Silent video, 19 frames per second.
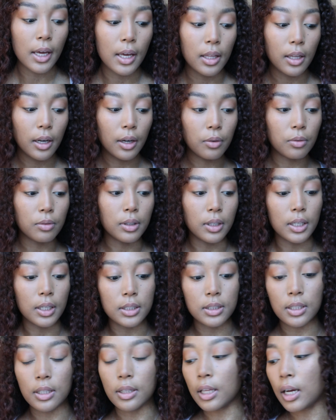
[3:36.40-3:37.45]
Then I
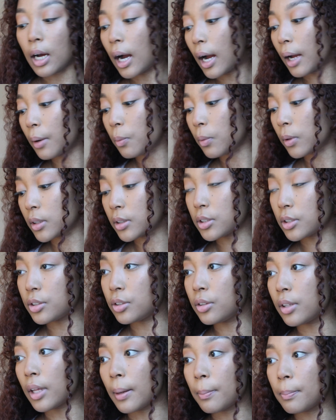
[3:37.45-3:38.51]
realized that I wanted to
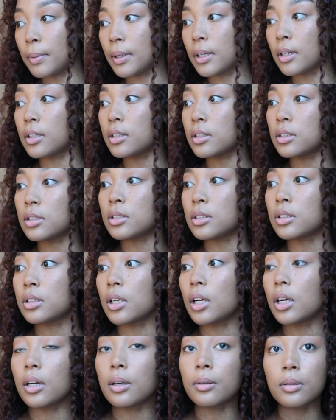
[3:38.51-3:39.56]
do that because
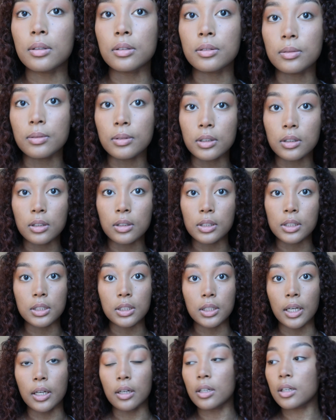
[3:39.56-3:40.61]
I'm literally
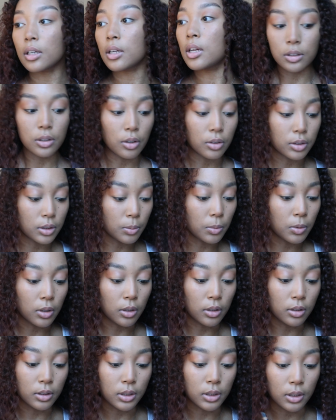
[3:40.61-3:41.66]
scared to go somewhere
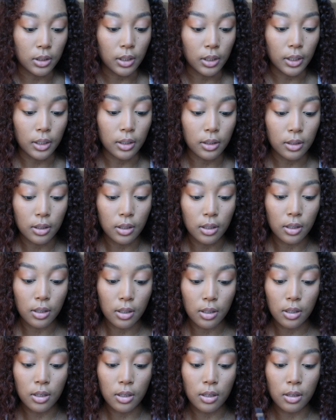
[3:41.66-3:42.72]
else and like
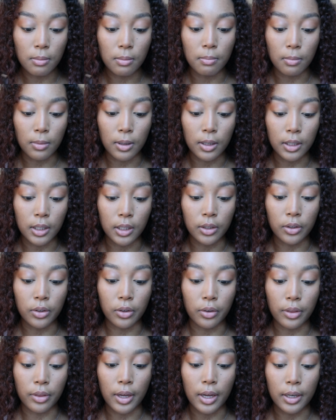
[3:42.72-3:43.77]
money and
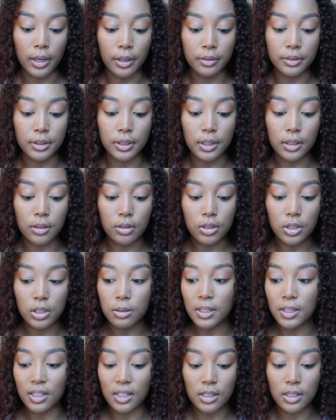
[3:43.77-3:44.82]
all that, and I was like, it'll just be
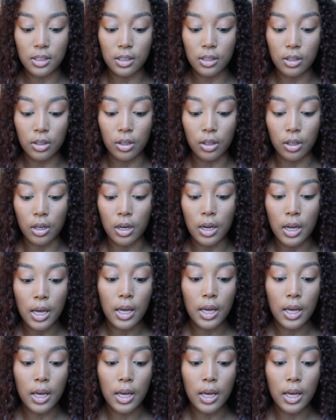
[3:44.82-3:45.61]
easier.